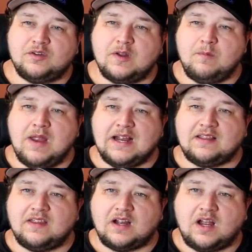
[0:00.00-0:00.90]
to
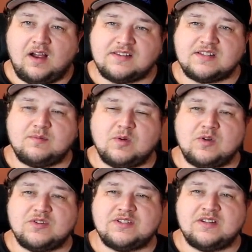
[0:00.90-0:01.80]
make the
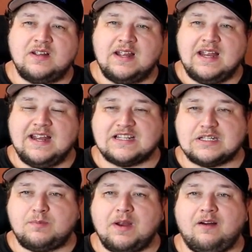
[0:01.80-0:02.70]
customer's
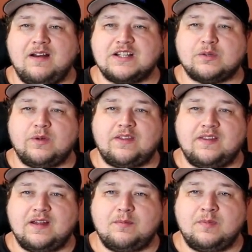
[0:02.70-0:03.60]
experience with
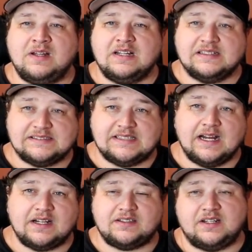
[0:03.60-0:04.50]
them
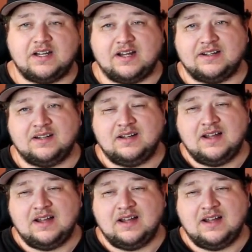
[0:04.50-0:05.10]
second to none.